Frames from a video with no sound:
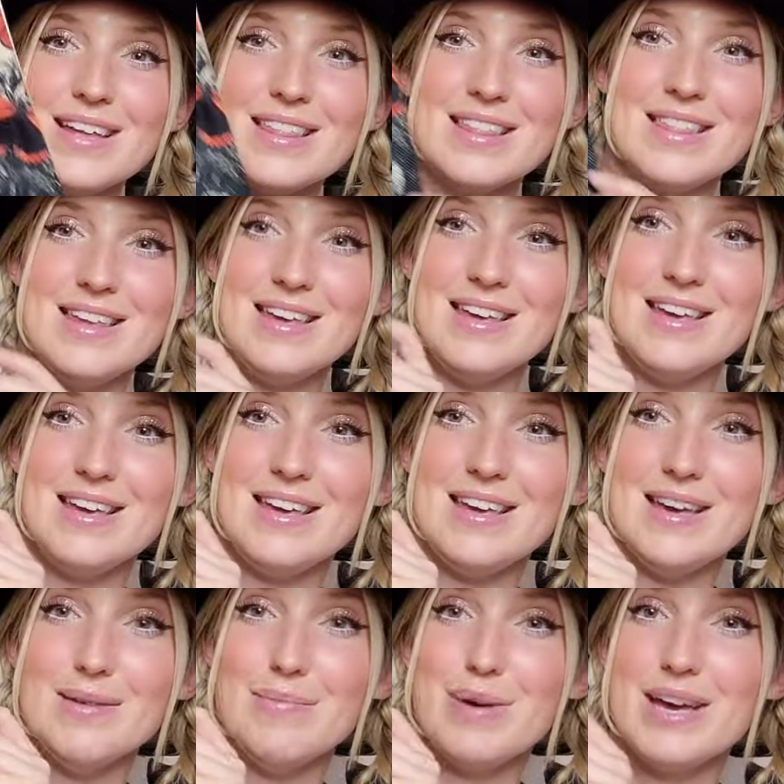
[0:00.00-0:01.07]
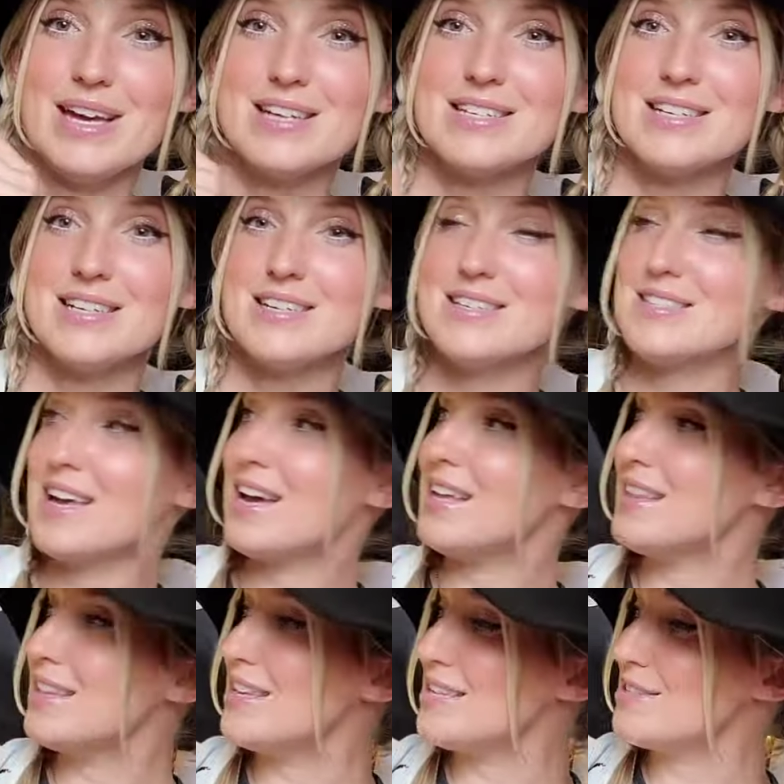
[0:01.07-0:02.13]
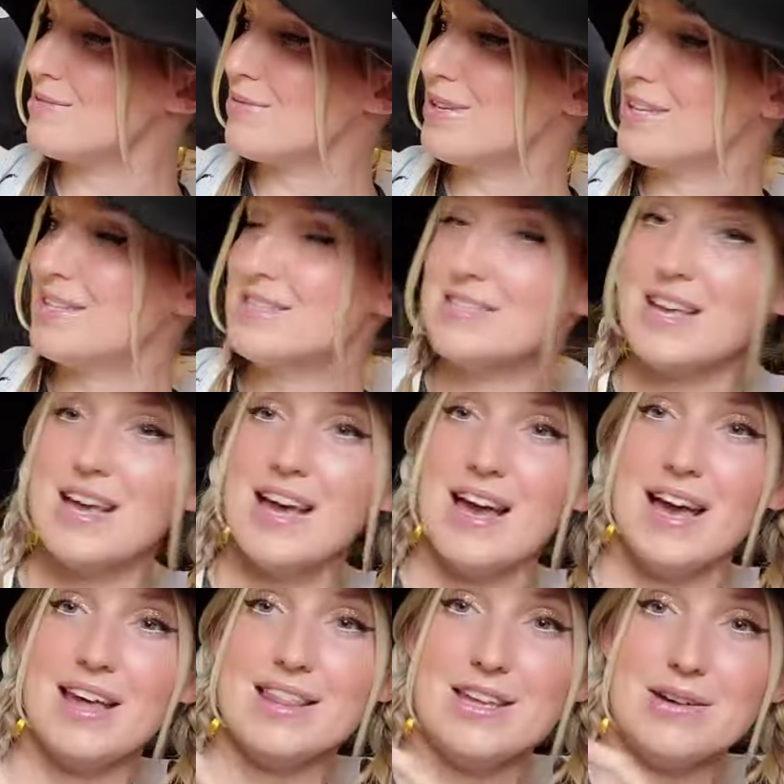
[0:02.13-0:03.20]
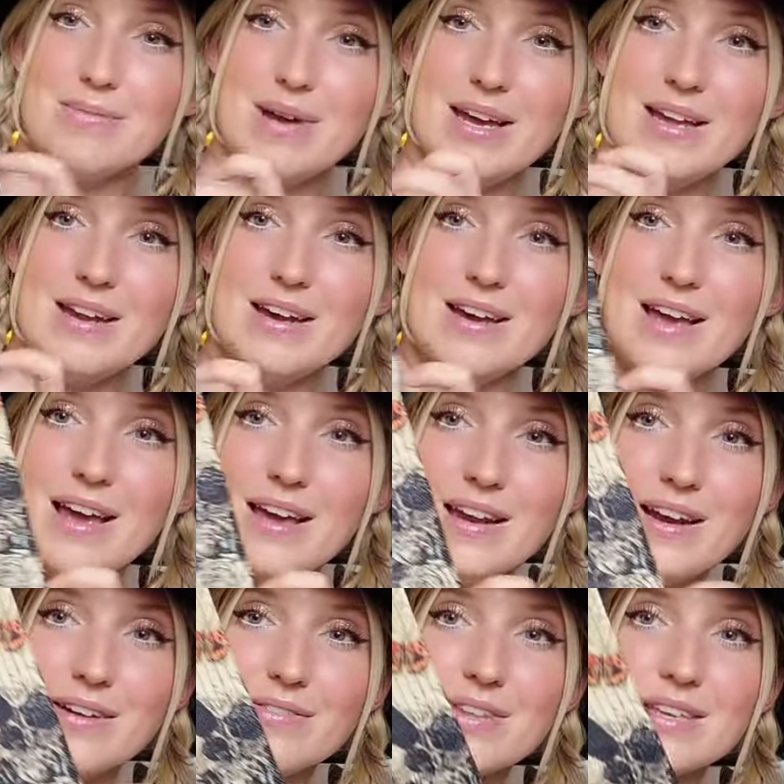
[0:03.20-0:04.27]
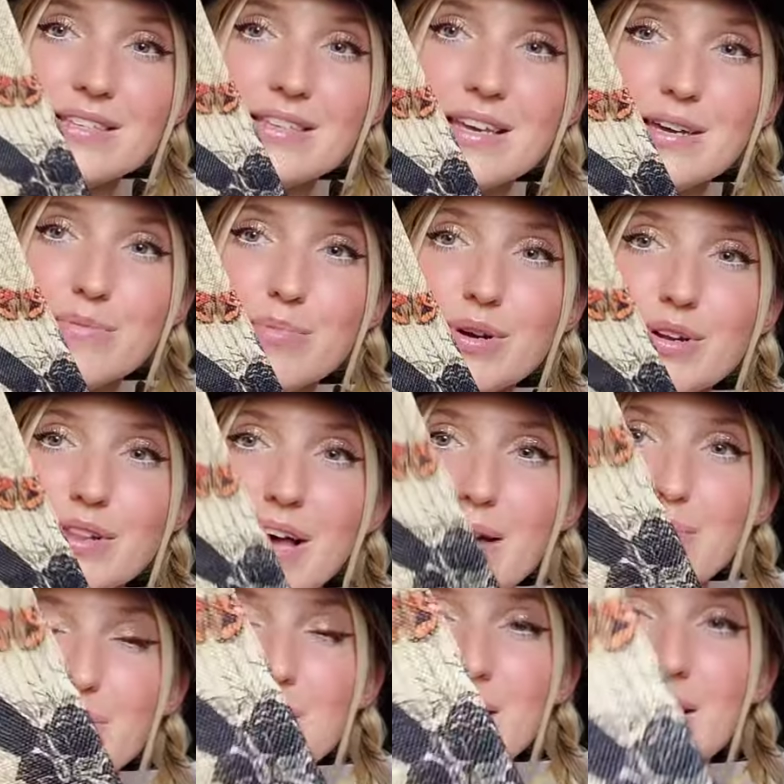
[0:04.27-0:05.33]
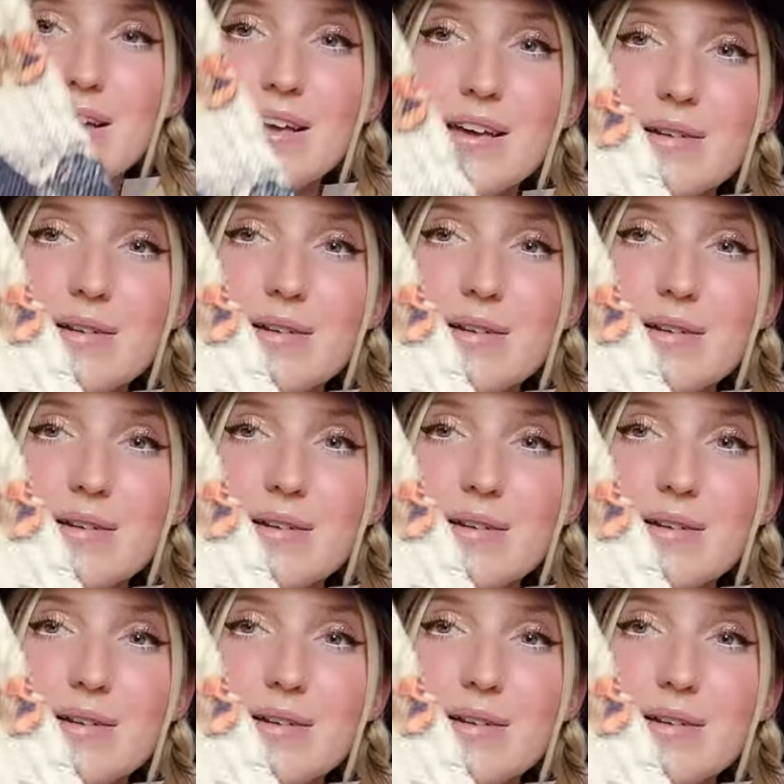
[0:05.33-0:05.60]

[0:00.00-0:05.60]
the pictures on these ones, and they're made again of this like burlappy